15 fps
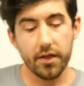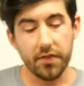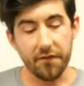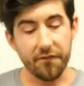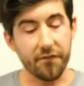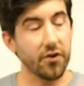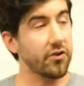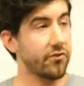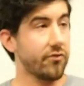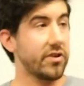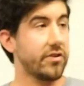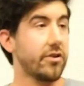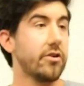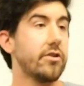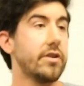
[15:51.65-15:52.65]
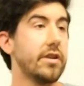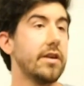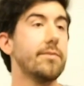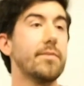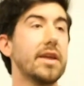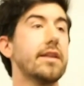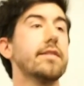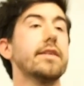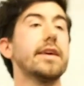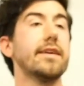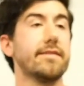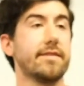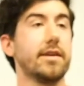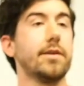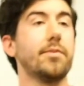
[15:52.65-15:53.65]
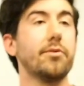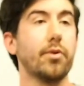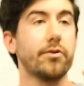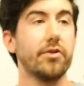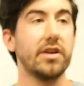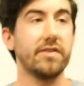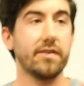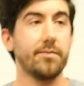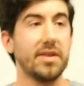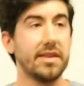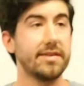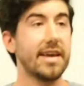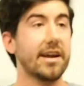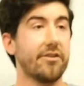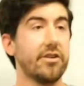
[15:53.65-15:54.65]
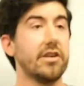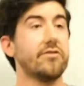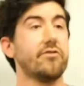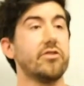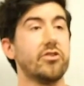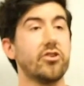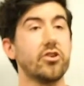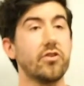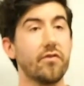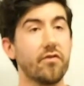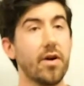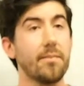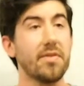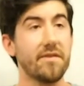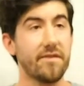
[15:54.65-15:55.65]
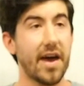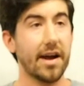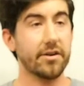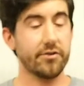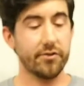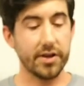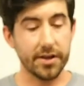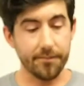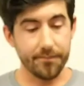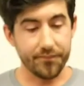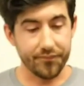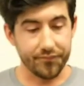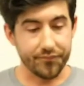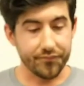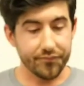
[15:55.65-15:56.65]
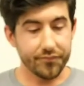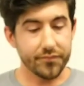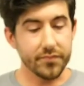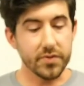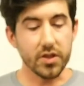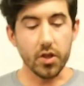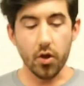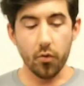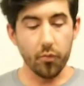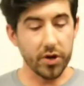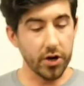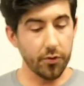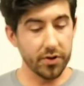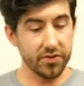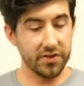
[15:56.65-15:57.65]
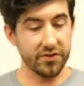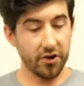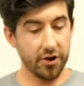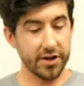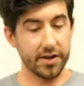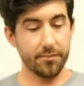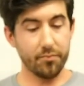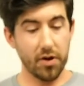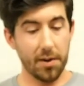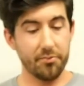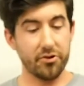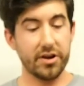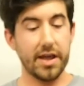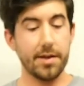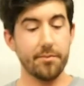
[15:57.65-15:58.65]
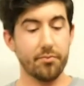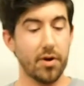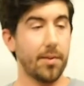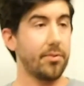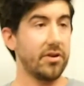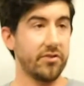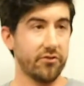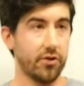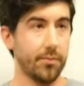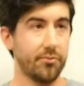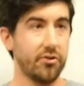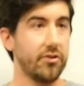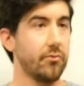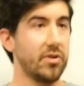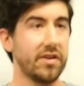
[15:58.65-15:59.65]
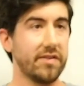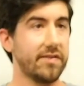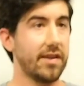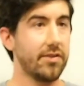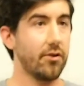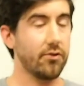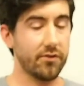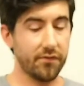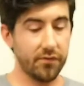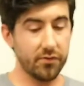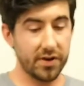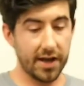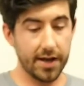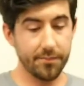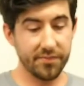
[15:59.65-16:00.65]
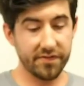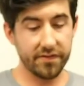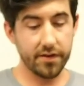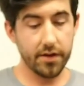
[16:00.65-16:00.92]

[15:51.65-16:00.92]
The first return immediately is going to be what is going to be the decorator that's returned from the factory. We know what the target property name, property descriptor is. We just said those a few times.